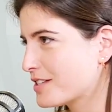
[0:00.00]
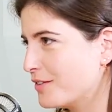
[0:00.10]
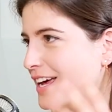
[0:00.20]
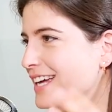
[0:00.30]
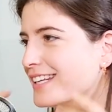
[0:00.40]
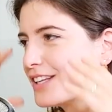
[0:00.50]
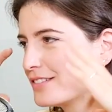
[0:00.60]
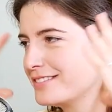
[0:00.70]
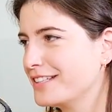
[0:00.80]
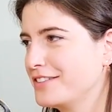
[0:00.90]
So
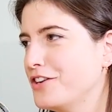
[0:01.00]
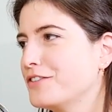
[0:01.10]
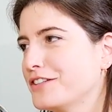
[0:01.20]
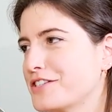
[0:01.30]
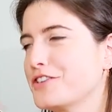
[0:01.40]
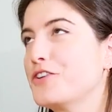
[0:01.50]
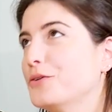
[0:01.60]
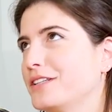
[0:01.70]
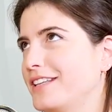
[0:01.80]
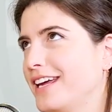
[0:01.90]
the yogurt doesn't
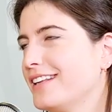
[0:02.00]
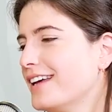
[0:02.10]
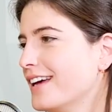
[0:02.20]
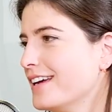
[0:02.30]
know the date.